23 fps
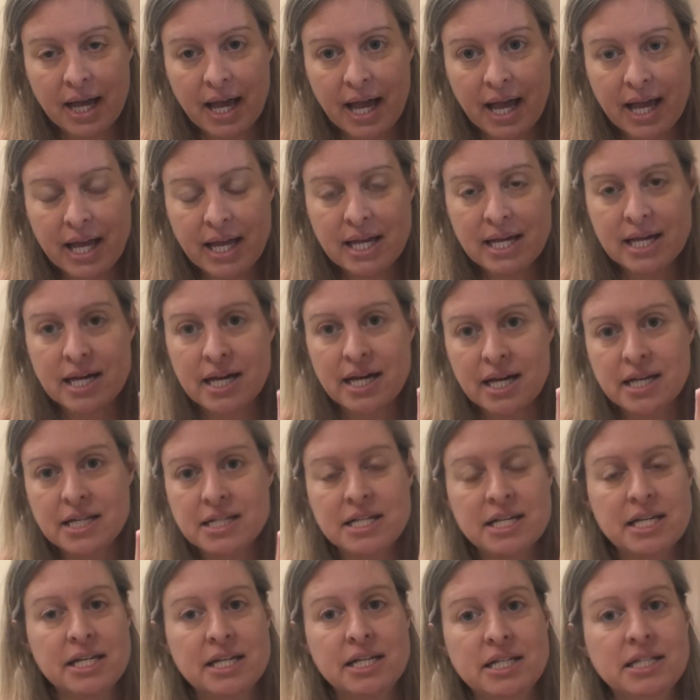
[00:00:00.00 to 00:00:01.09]
and
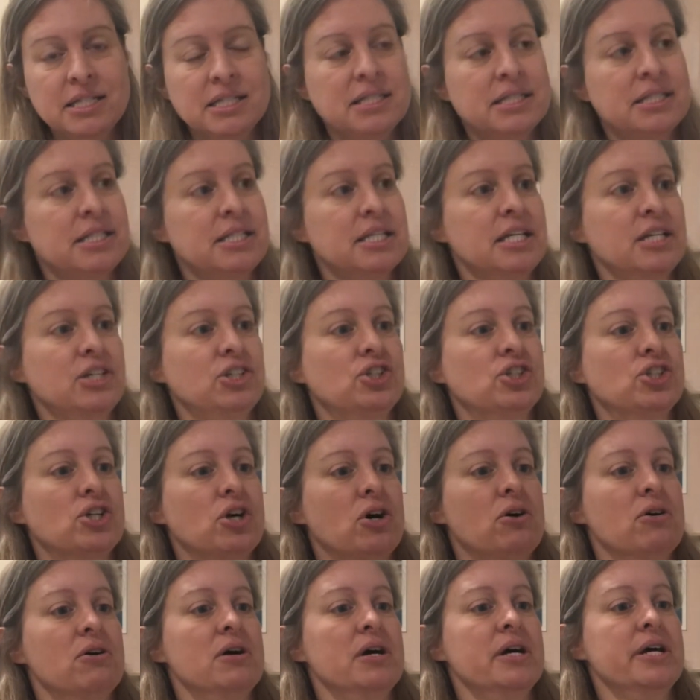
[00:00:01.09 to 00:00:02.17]
it is stitched
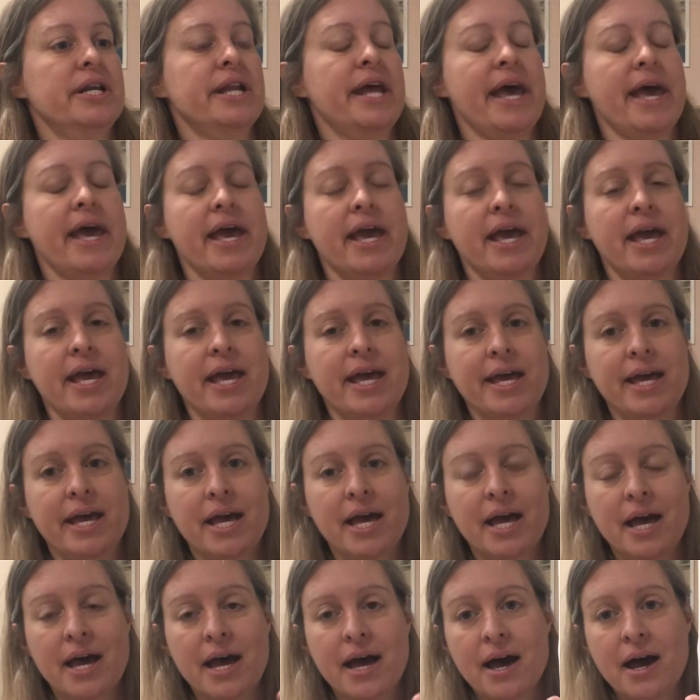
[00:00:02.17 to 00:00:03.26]
on a
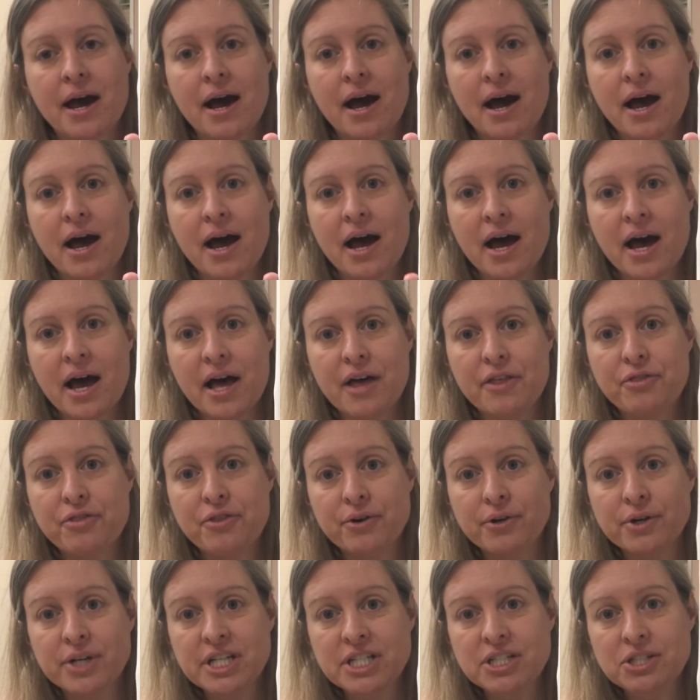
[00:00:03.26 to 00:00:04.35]

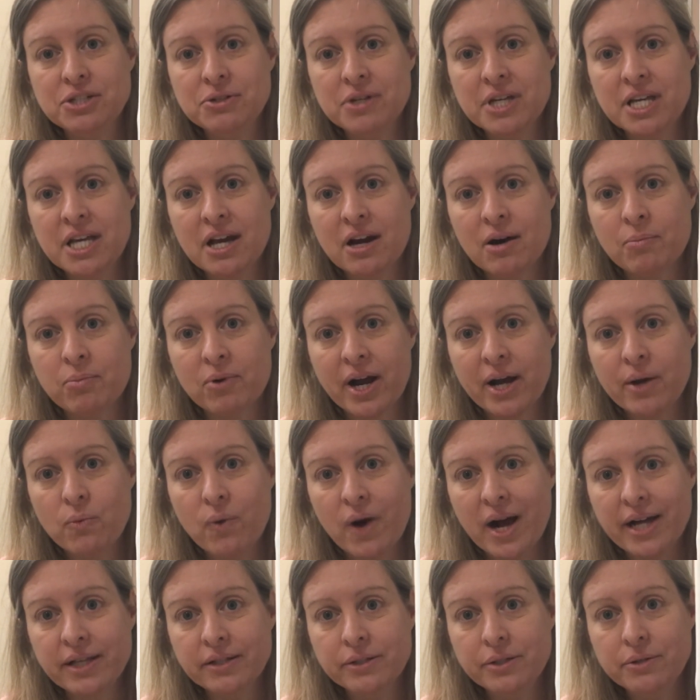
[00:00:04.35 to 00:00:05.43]
32 count bright
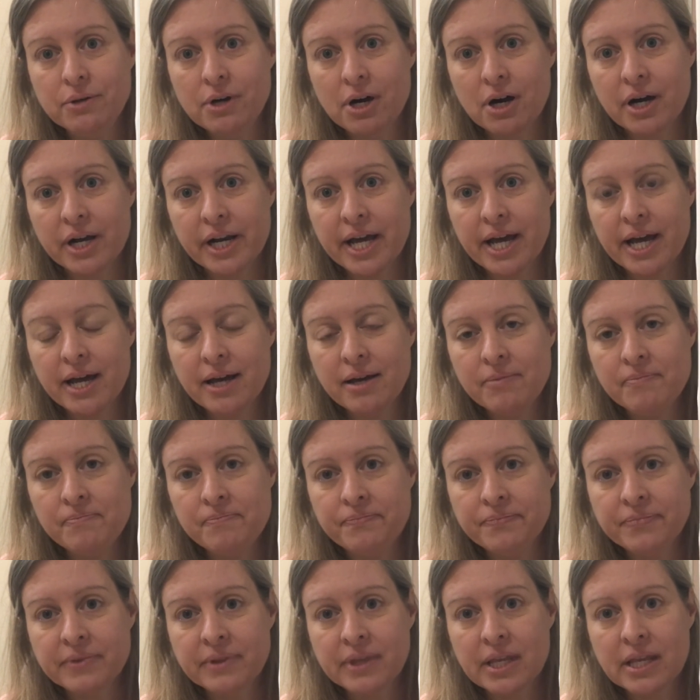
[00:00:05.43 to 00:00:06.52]
white Lugana,
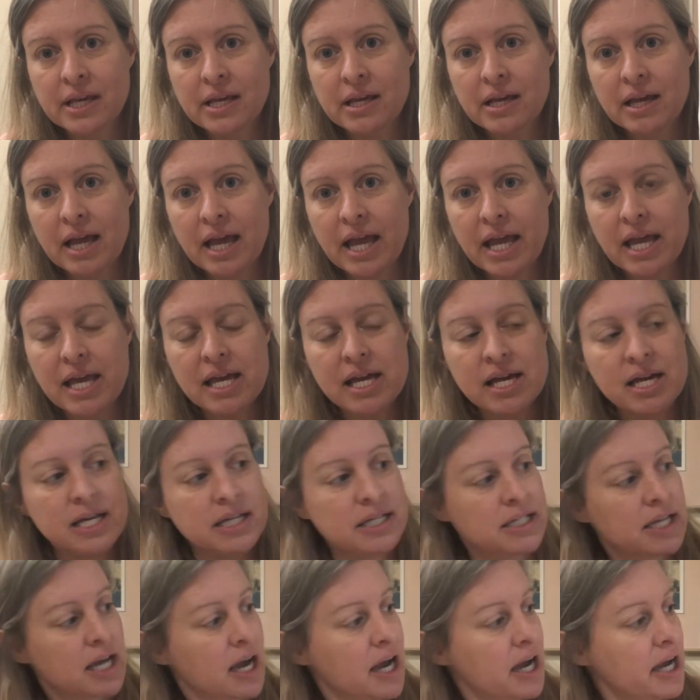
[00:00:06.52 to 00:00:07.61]

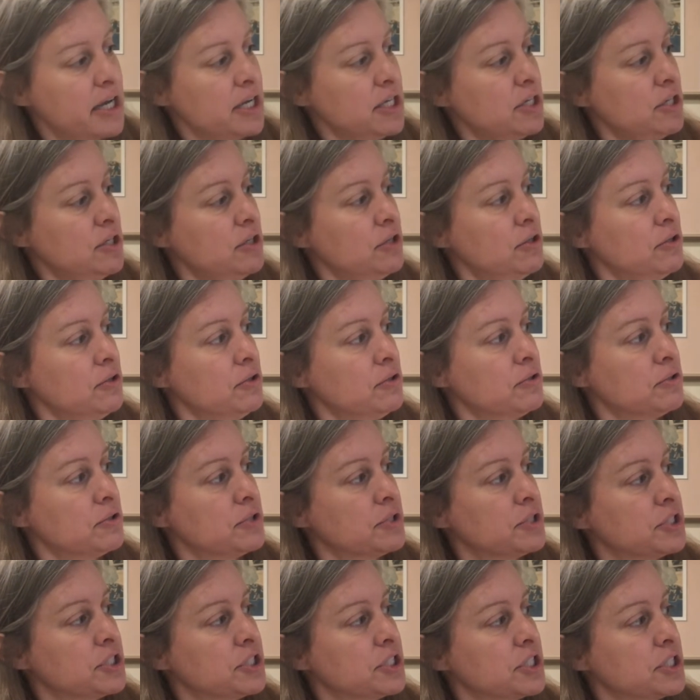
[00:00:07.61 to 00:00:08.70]
and I
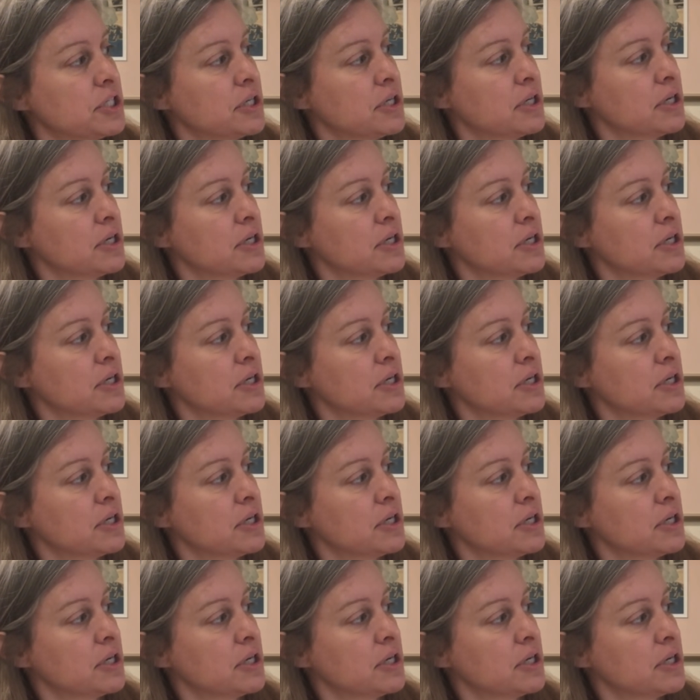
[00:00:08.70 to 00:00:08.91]
used